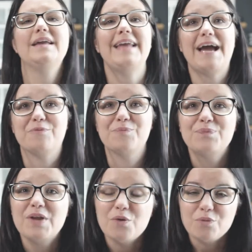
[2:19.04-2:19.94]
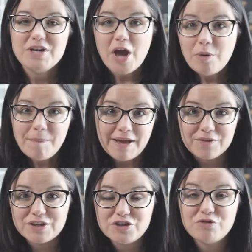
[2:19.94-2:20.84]
Now, we know
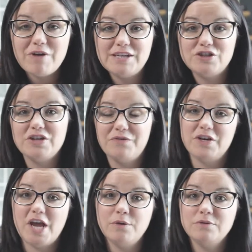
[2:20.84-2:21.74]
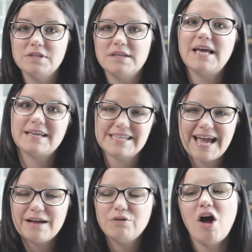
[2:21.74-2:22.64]
about the duration of a note, that's
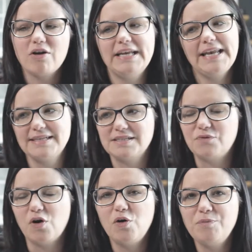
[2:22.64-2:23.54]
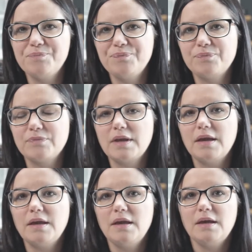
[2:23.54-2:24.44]
how long it lasts for.
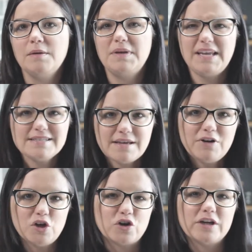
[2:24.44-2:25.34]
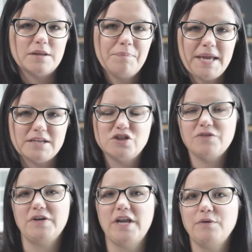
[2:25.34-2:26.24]
But let's have a look at the pitch
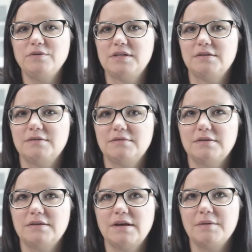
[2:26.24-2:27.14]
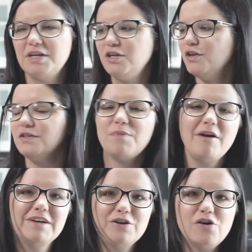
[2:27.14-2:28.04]
of a note. I'm going to use my
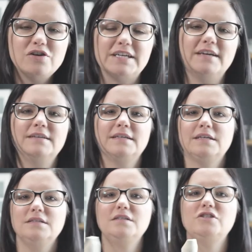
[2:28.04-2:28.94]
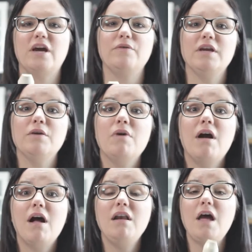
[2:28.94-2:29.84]
recorder to show you
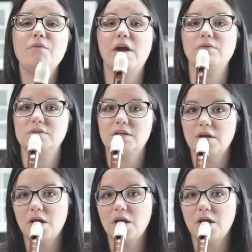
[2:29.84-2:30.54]
a low note.